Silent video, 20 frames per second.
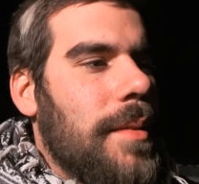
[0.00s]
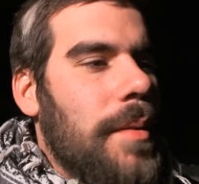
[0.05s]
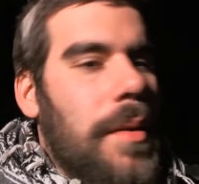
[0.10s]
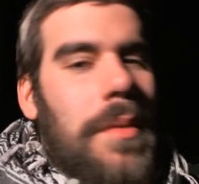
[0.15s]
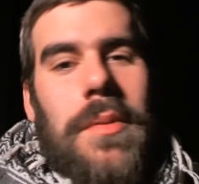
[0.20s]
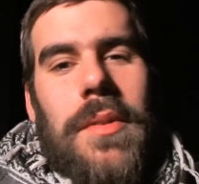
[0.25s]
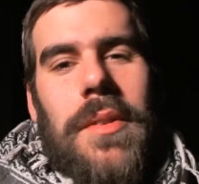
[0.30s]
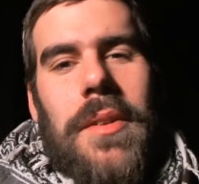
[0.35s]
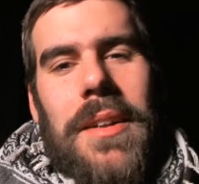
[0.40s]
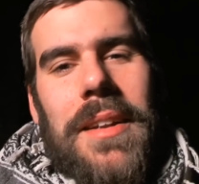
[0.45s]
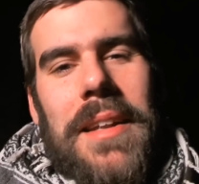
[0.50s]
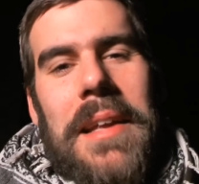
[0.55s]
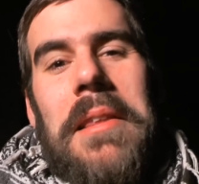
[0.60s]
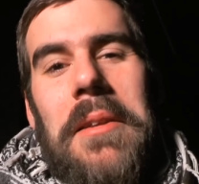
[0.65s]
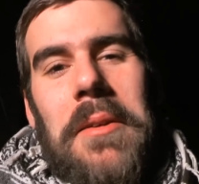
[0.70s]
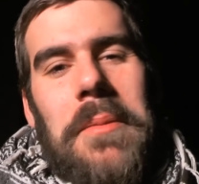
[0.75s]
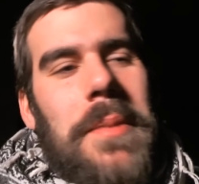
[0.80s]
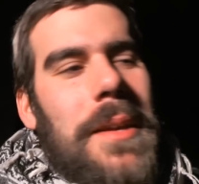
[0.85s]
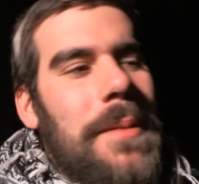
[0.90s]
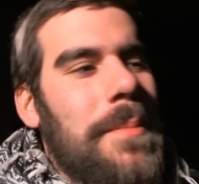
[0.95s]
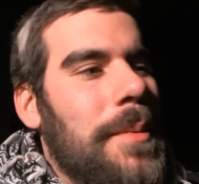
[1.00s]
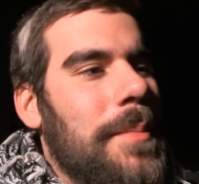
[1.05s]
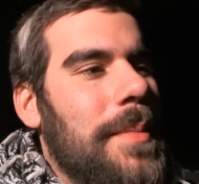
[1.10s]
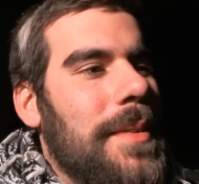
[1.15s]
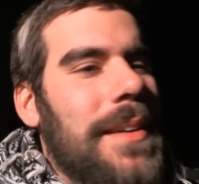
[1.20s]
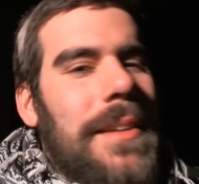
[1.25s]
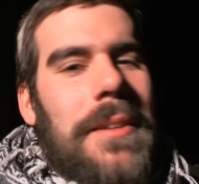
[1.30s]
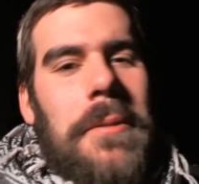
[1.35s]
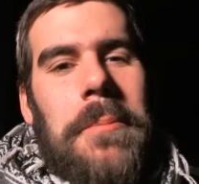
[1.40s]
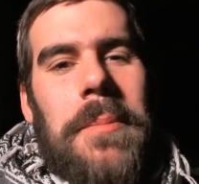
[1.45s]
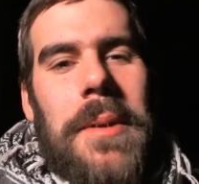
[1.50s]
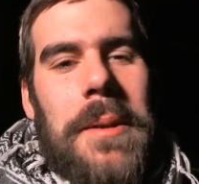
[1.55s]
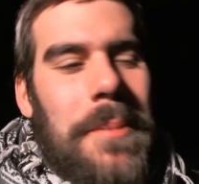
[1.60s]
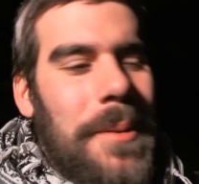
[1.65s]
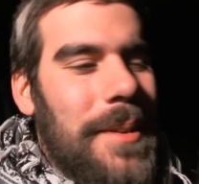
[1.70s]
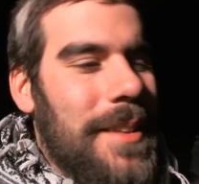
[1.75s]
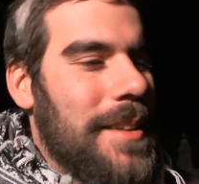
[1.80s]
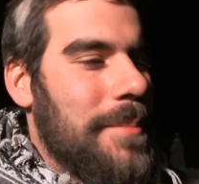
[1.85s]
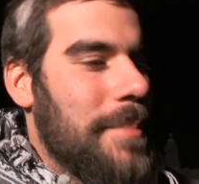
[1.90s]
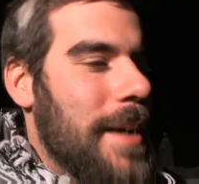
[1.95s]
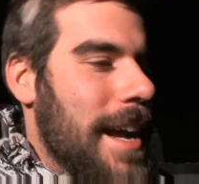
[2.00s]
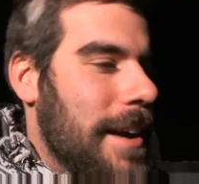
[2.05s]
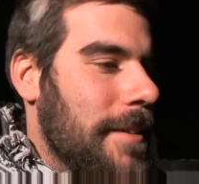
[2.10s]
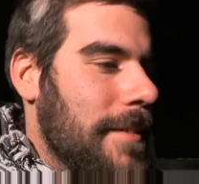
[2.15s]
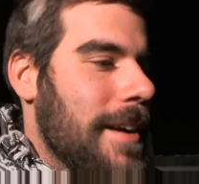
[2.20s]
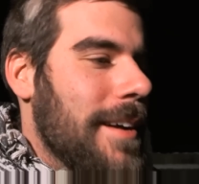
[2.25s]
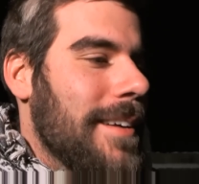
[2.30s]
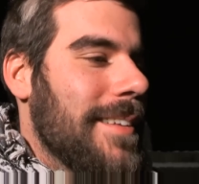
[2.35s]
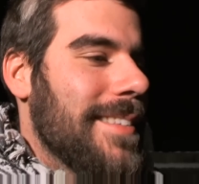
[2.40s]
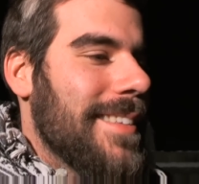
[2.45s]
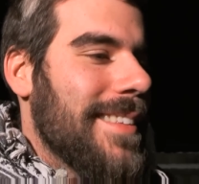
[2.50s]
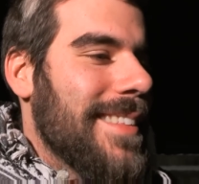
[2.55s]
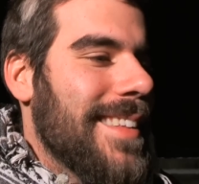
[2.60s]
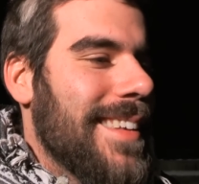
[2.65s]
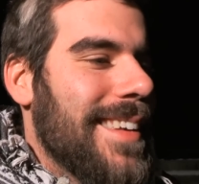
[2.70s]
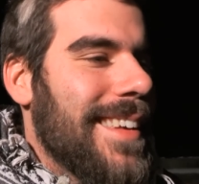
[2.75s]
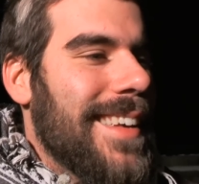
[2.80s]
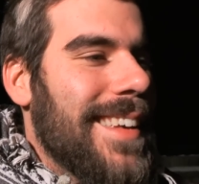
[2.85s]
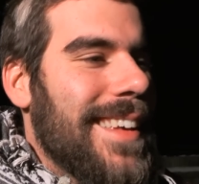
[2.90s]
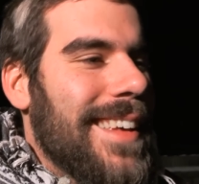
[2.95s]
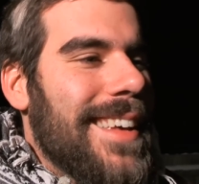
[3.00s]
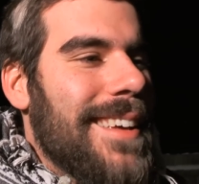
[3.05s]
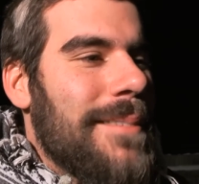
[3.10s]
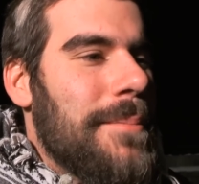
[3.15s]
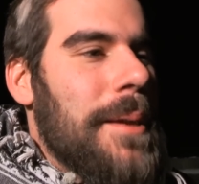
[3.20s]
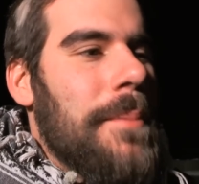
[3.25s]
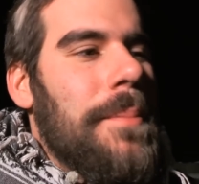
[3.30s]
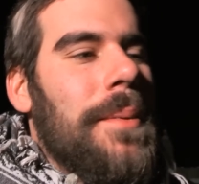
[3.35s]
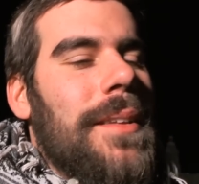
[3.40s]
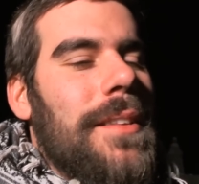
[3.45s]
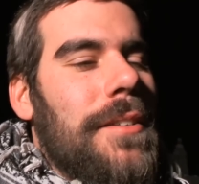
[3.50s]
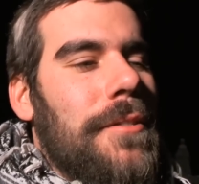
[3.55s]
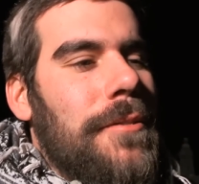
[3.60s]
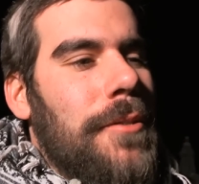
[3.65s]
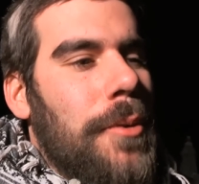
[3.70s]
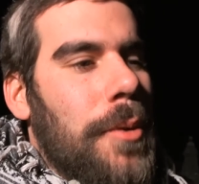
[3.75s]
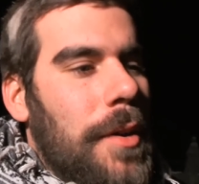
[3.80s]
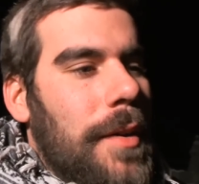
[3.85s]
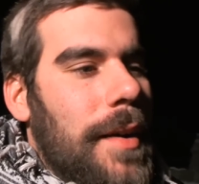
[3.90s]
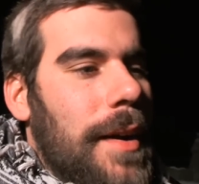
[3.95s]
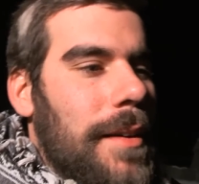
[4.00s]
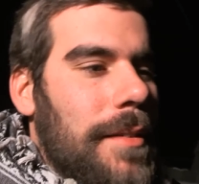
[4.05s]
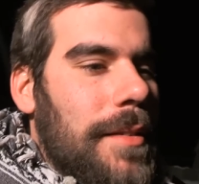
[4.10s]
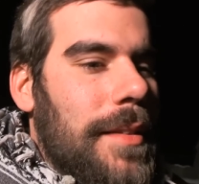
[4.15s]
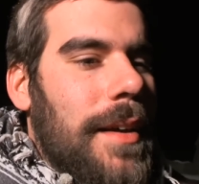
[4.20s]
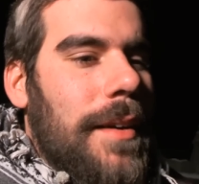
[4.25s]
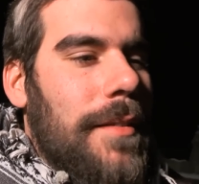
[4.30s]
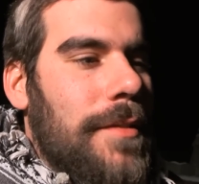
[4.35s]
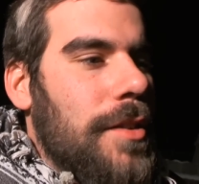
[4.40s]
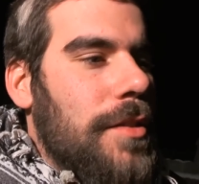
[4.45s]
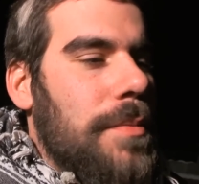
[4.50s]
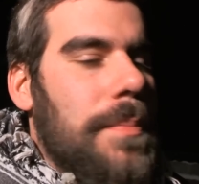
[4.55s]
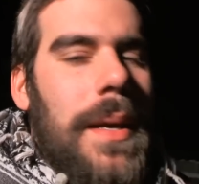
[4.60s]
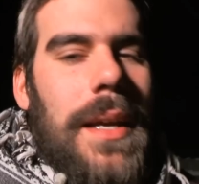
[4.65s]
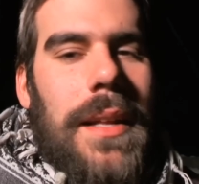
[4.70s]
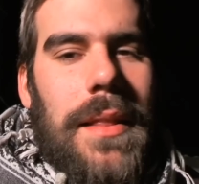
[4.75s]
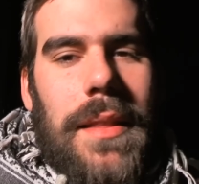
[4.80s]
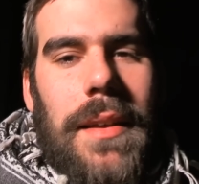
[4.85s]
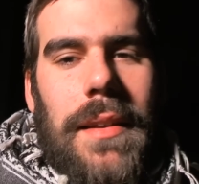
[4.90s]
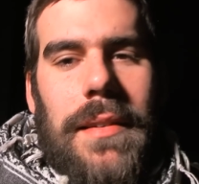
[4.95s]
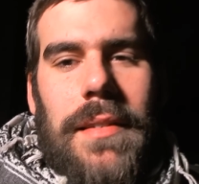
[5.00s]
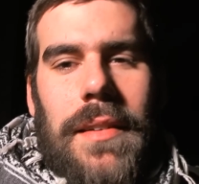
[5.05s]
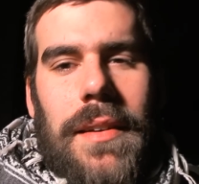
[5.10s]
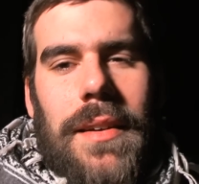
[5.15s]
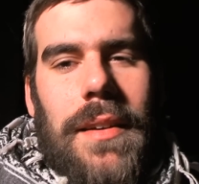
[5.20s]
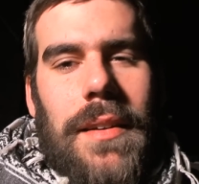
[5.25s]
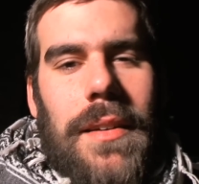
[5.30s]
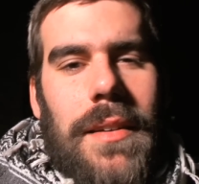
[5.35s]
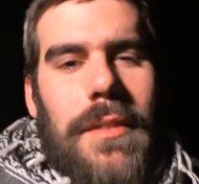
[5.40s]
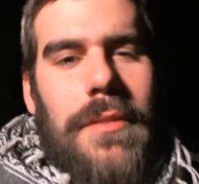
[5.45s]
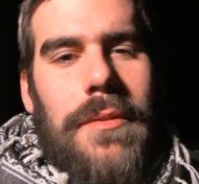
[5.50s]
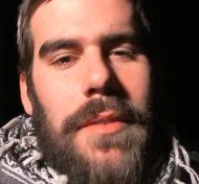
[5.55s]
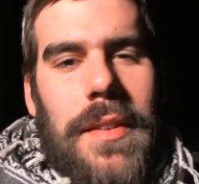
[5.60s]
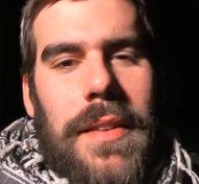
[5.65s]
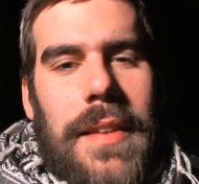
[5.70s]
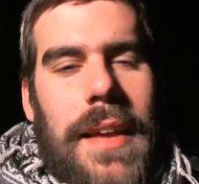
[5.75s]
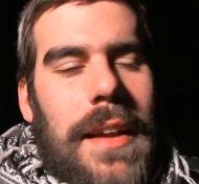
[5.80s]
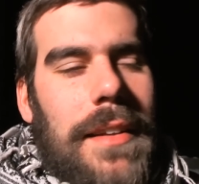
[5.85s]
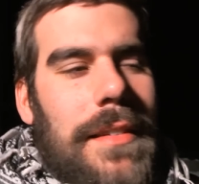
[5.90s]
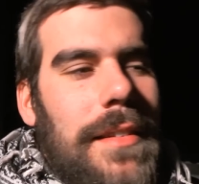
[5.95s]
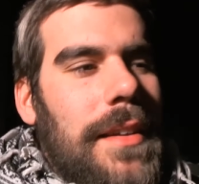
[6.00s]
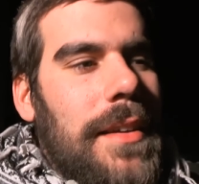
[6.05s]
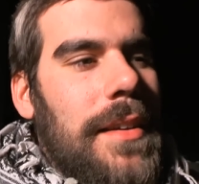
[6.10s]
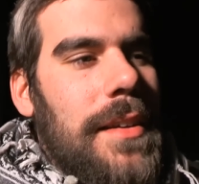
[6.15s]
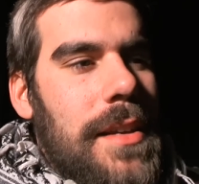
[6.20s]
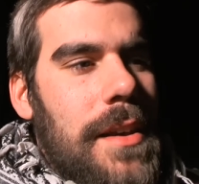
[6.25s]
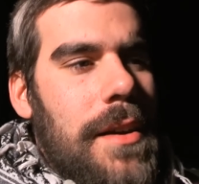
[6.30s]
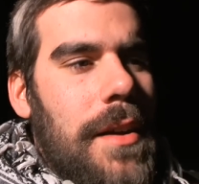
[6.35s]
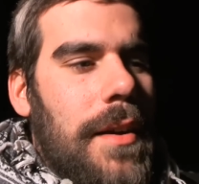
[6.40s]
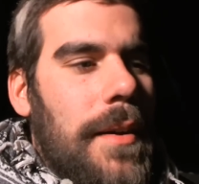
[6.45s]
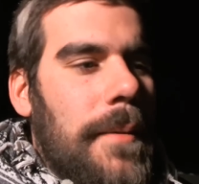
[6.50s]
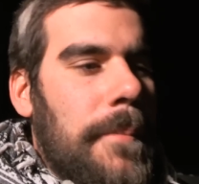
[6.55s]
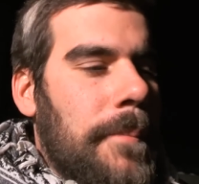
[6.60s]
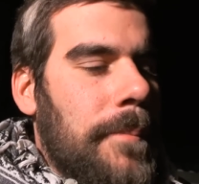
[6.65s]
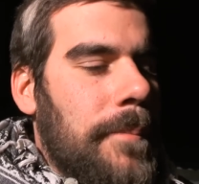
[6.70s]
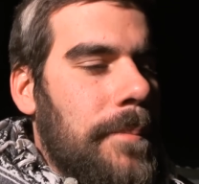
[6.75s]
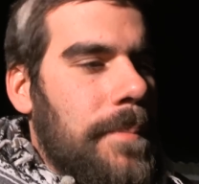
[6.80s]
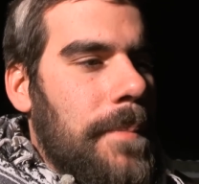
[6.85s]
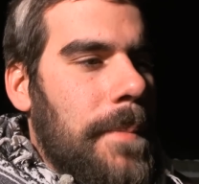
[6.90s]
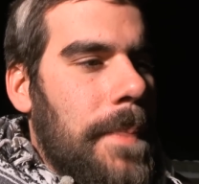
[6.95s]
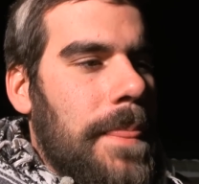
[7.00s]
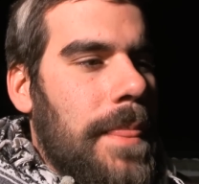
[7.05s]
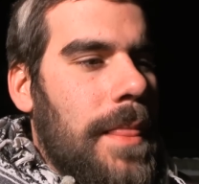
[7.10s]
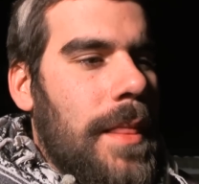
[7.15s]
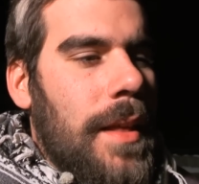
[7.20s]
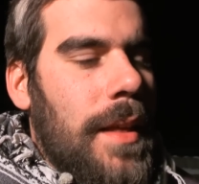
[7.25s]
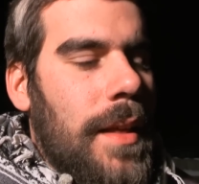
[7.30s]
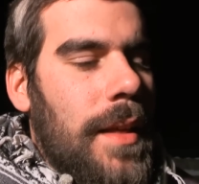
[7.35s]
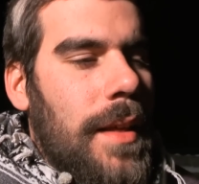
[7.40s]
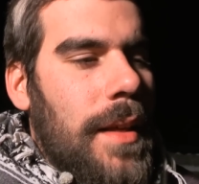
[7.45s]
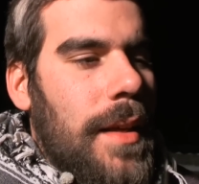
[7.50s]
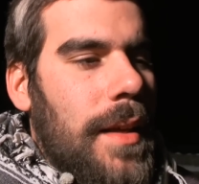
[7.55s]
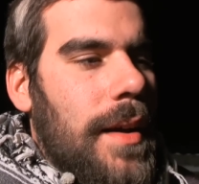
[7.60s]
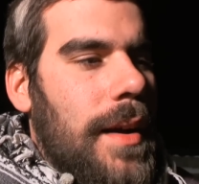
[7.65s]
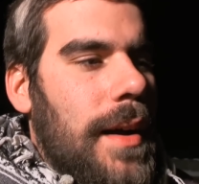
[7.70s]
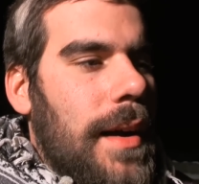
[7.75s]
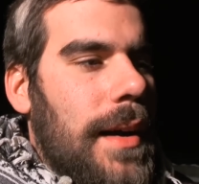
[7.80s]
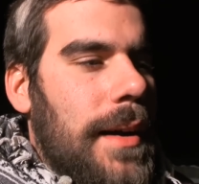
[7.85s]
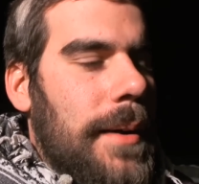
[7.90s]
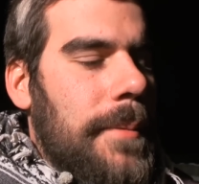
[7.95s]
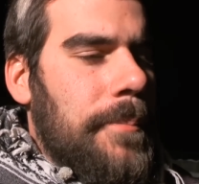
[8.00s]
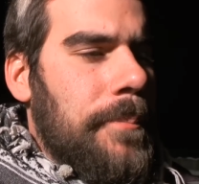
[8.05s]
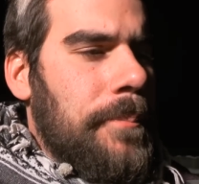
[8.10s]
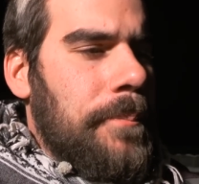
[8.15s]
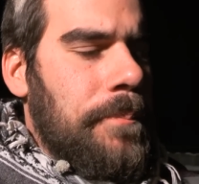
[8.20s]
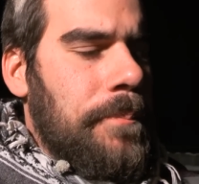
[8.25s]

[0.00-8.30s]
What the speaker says: well, not little people, but you know, people in the background and people in the foreground that have just made this a fantastic year. Today